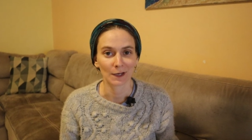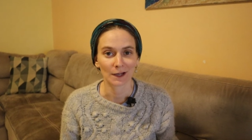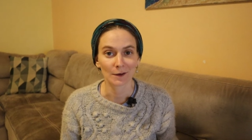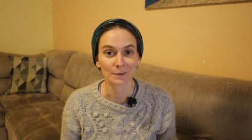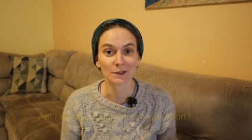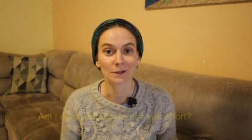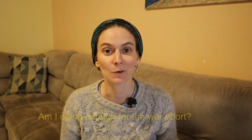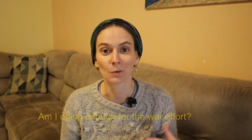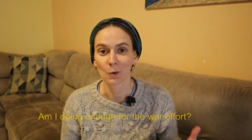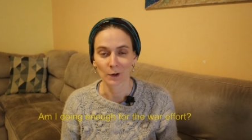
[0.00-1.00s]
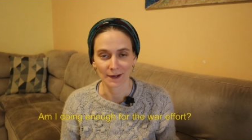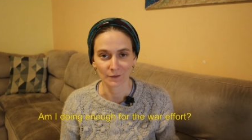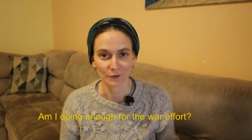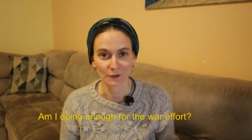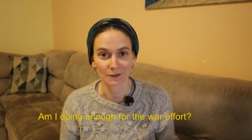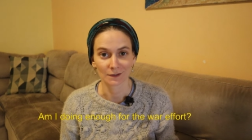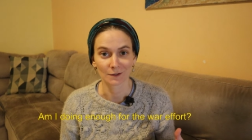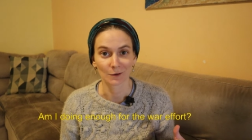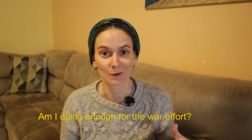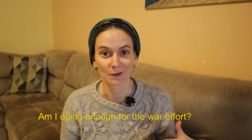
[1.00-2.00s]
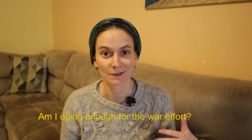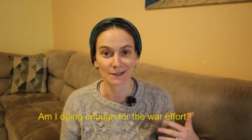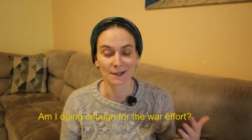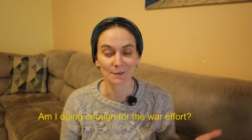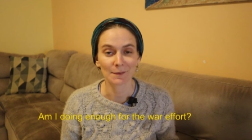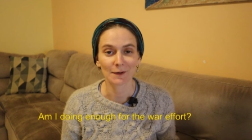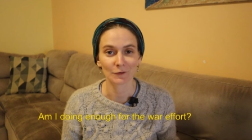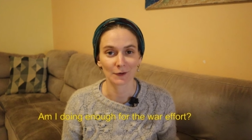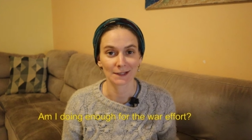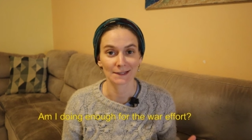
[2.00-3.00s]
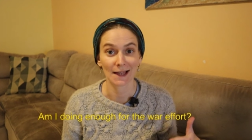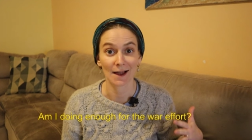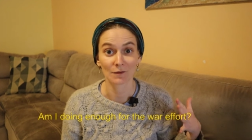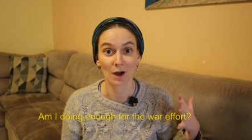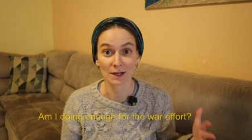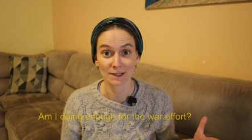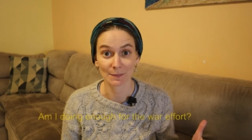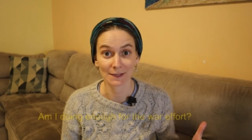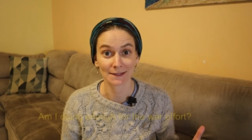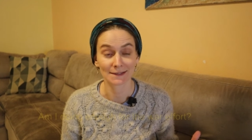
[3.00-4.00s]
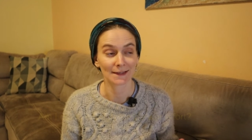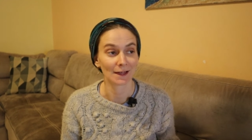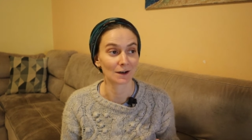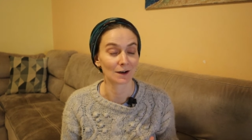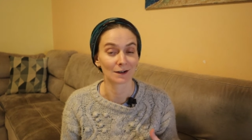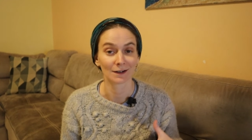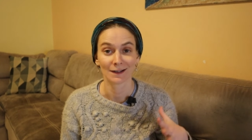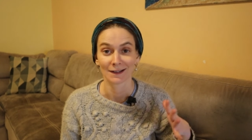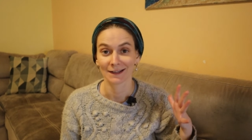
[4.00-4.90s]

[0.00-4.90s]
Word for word: when it comes to the war effort, so some of my friends have husbands that are